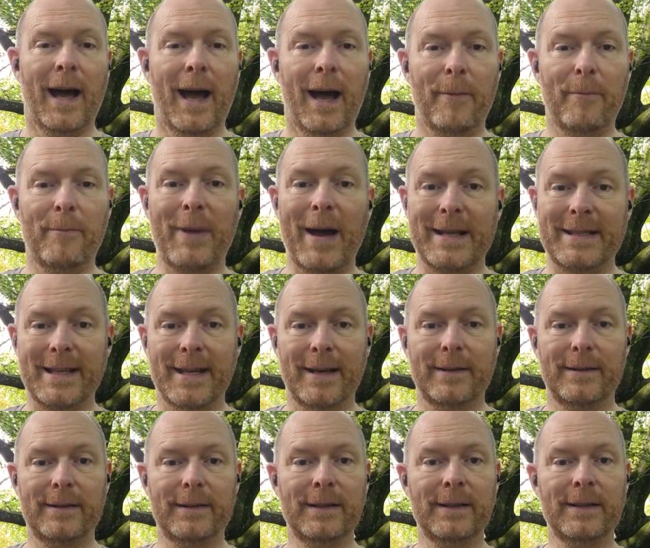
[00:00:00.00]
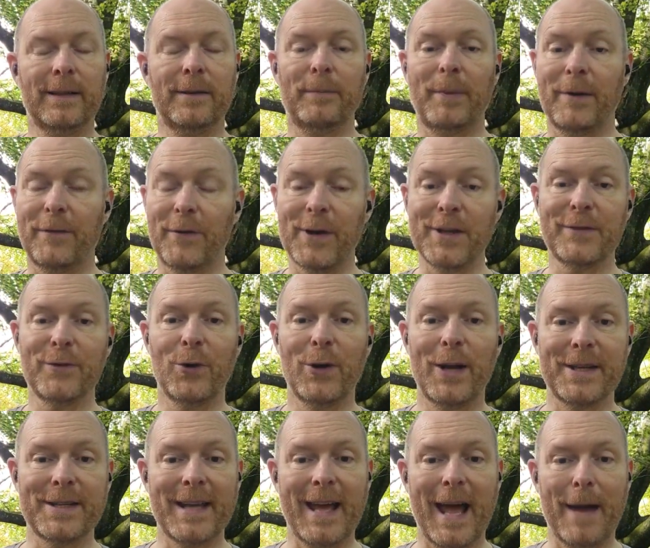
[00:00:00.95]
better. But first of all,
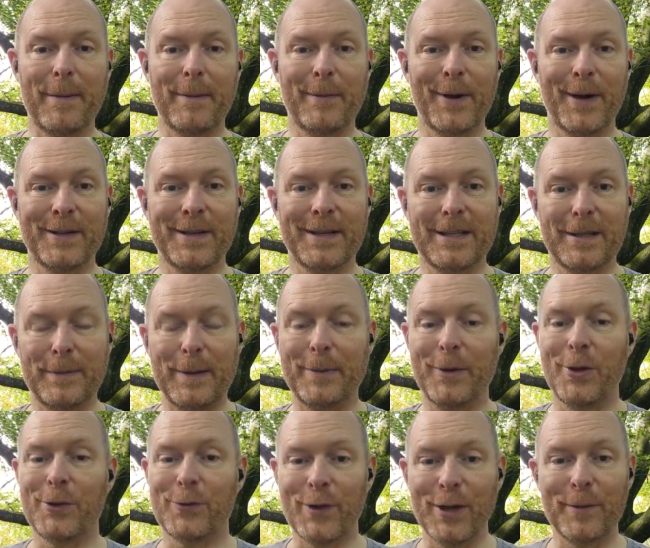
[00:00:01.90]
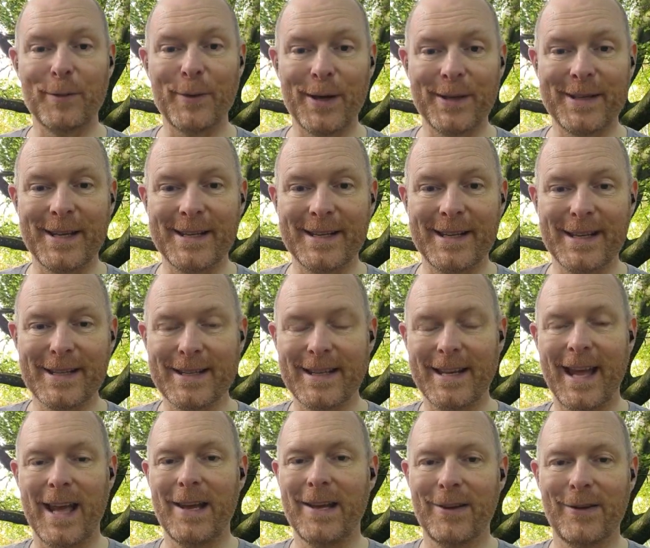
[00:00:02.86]
let's say happy birthday to the people whose real birthdays it is
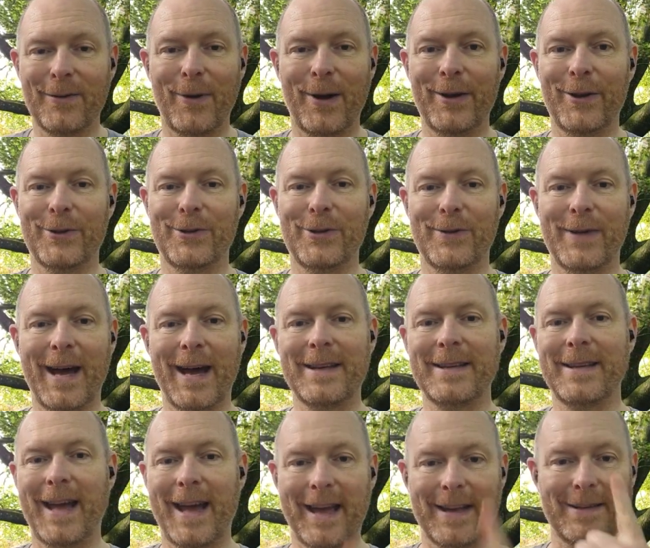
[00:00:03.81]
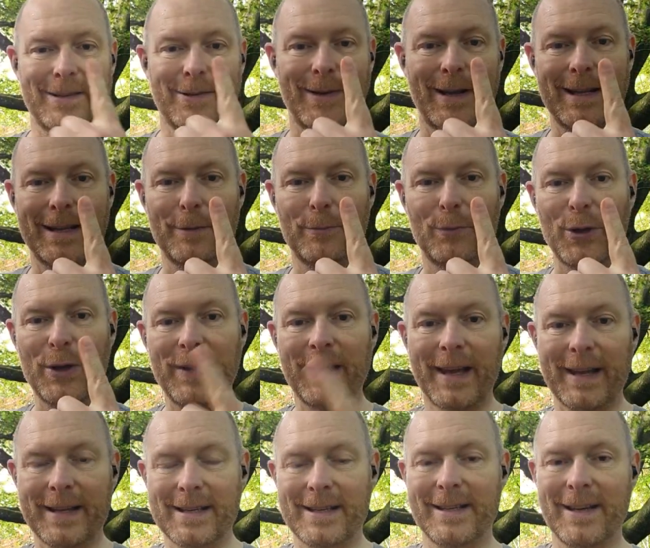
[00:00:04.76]
today. Why not do that and do a little breathing
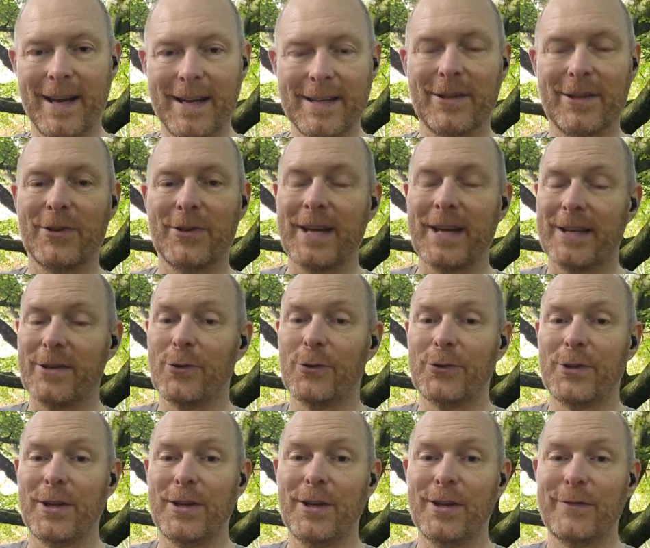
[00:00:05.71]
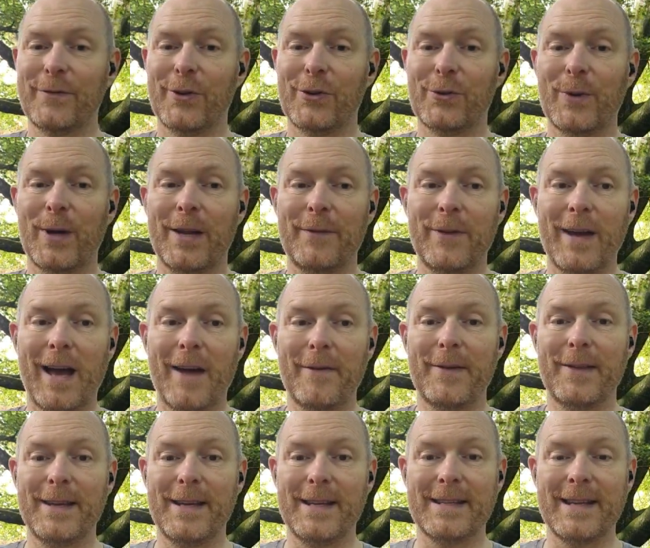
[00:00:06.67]
exercise, because that's also useful as well if you're
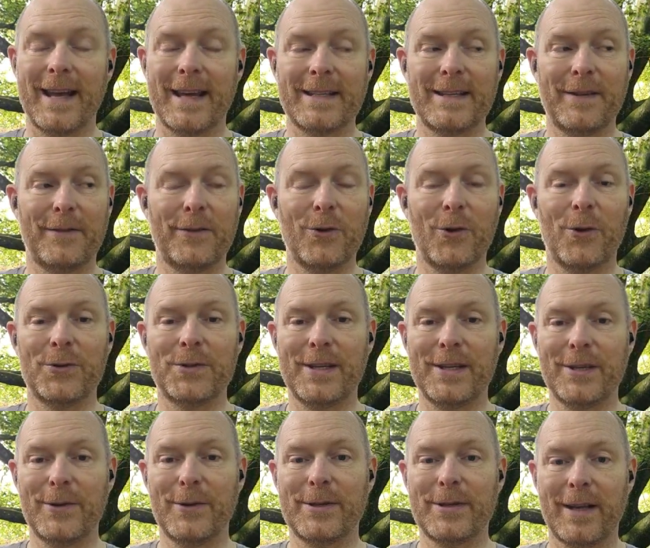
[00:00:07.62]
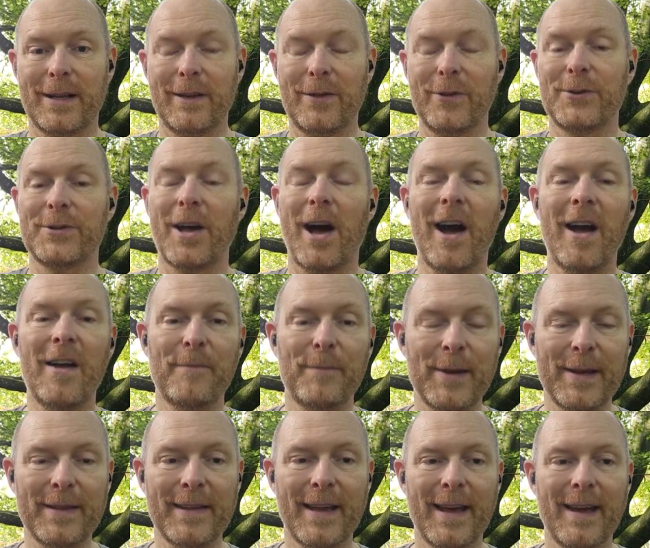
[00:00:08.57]
having these negative thoughts, these suicidal thoughts. I've
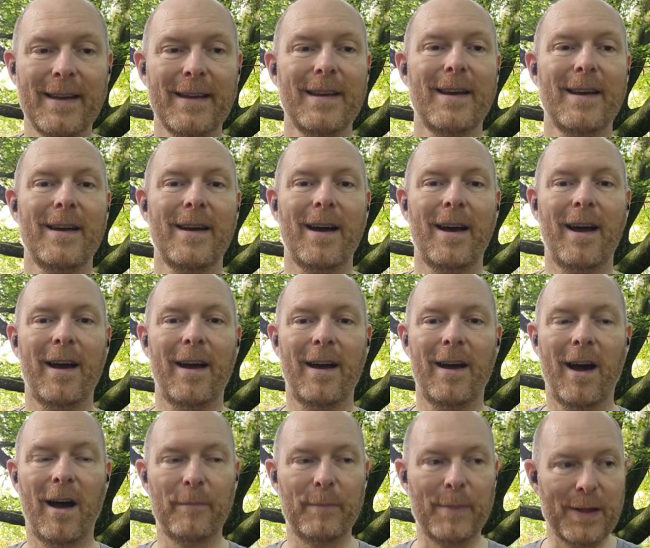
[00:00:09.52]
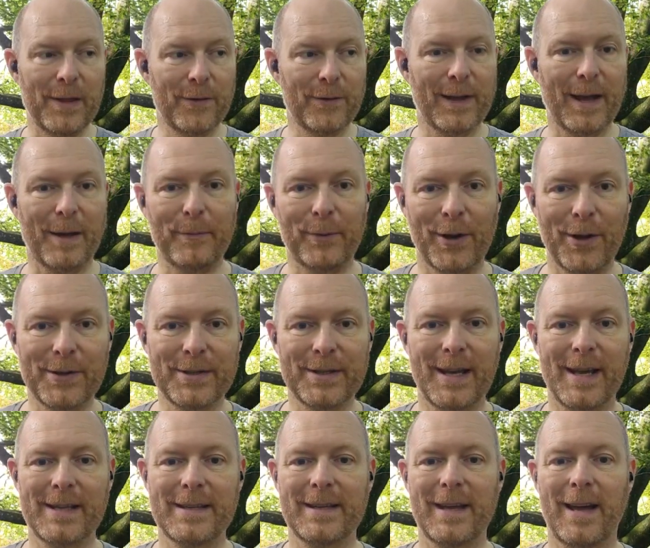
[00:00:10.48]
been there. I've been through that
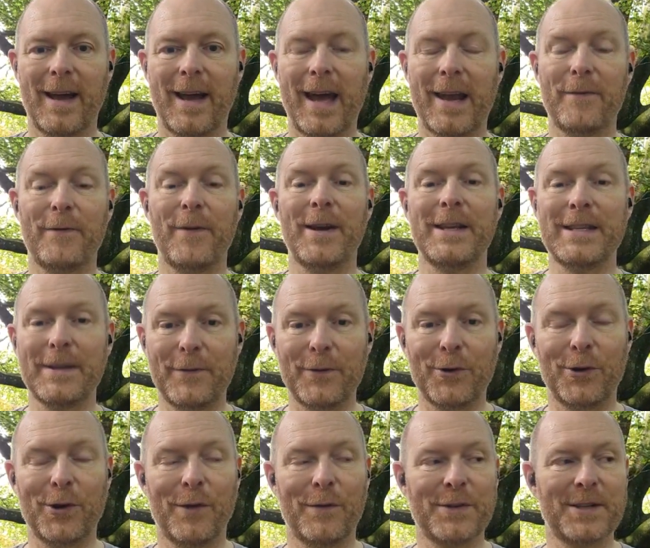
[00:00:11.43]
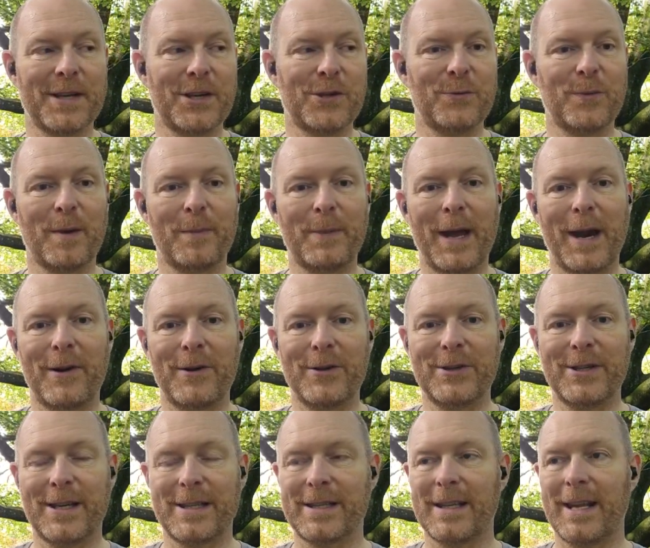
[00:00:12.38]
process. I had a very difficult conversation with my
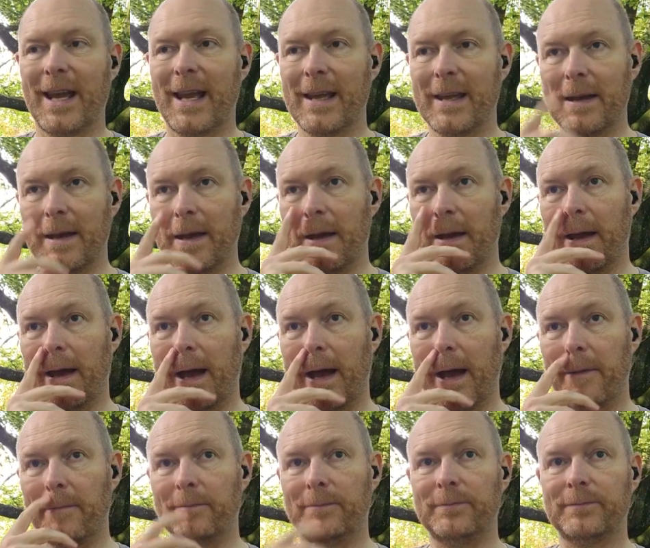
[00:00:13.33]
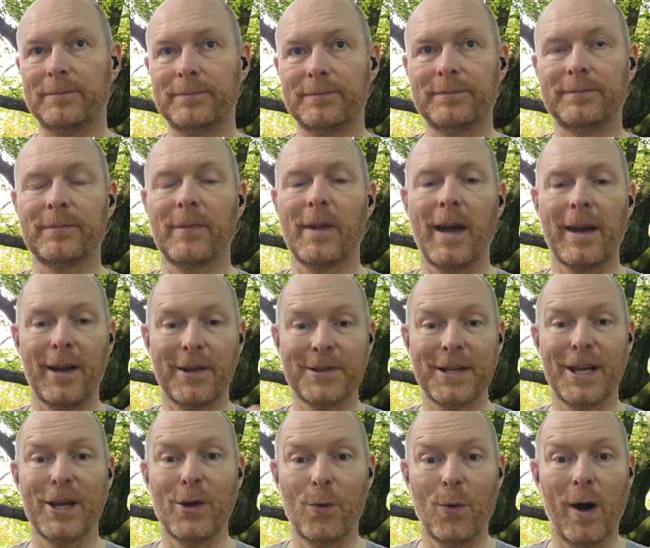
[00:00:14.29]
parents yesterday, and I'll
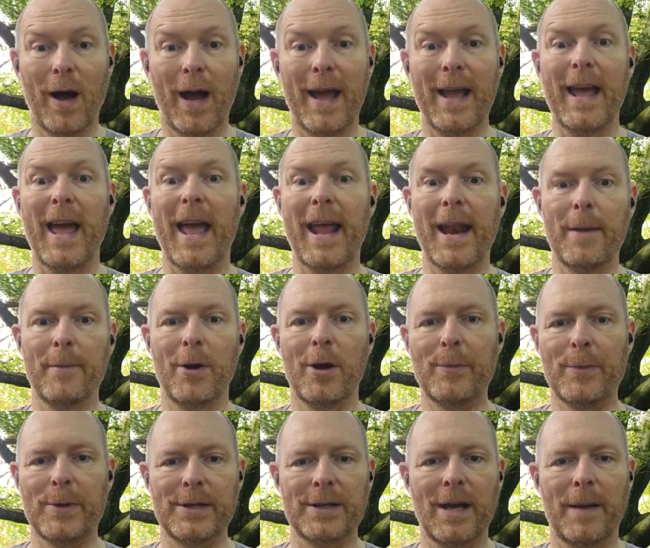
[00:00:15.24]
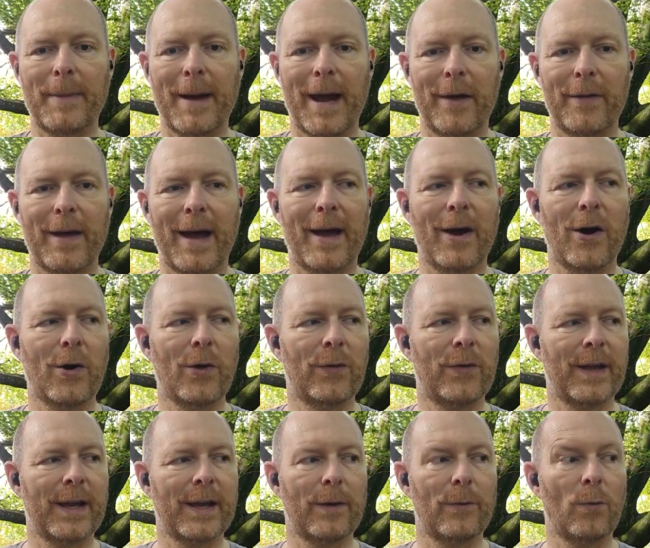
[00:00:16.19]
tell you why in a moment about that whole
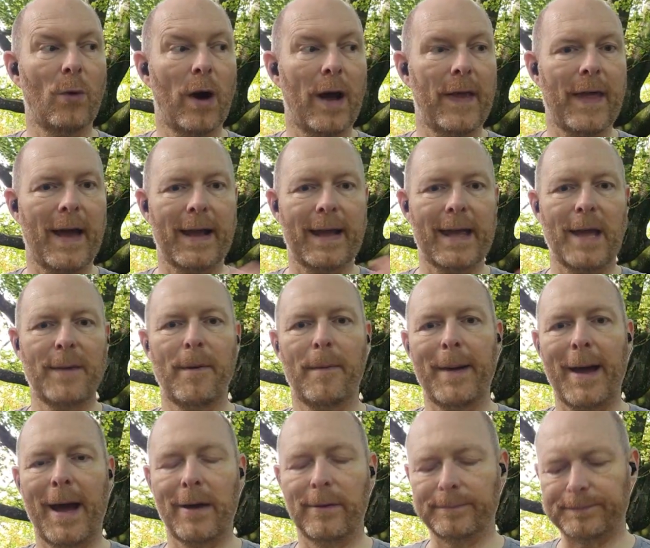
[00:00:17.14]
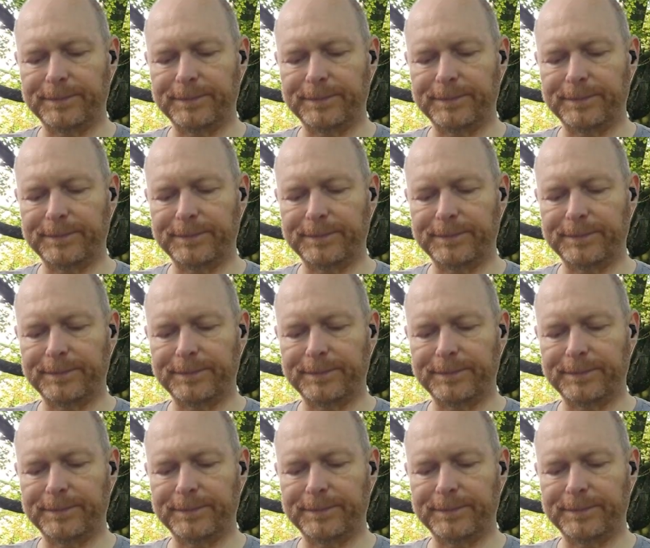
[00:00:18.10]
thing and why that came about.